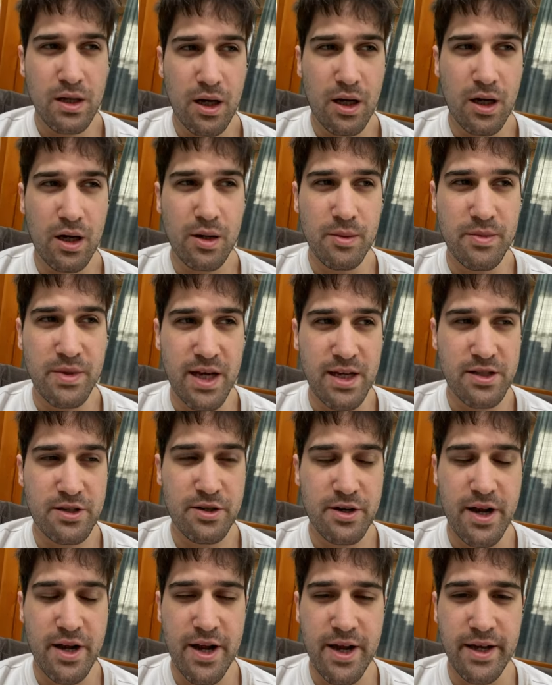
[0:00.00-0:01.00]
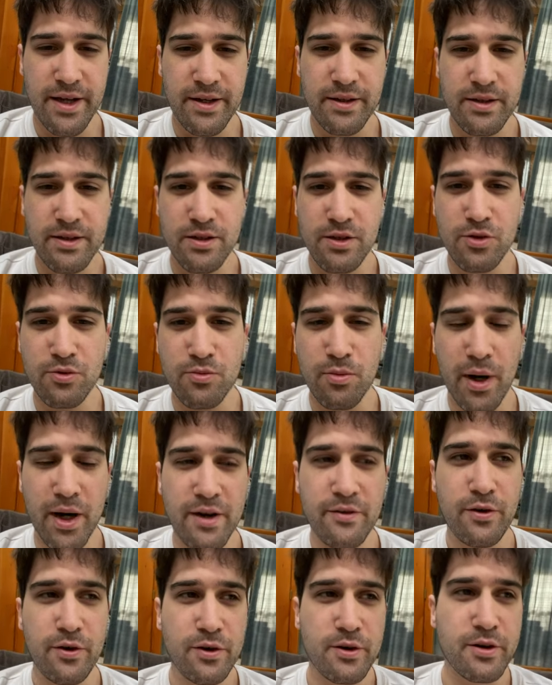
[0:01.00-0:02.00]
Yesterday, you might
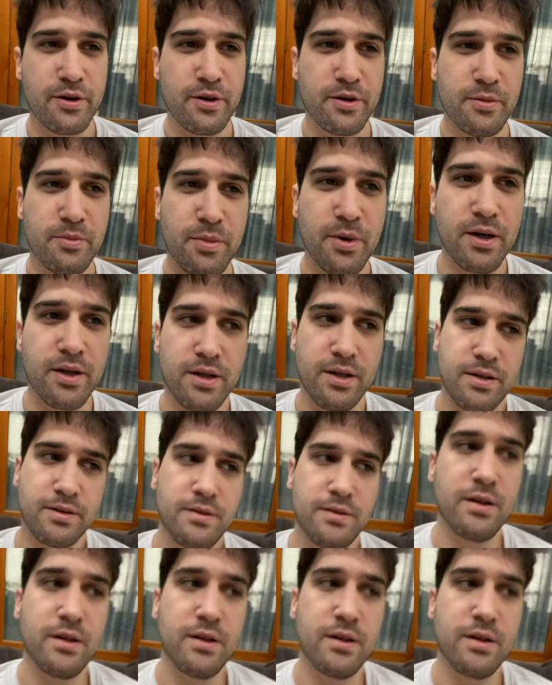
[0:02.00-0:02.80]
have heard, but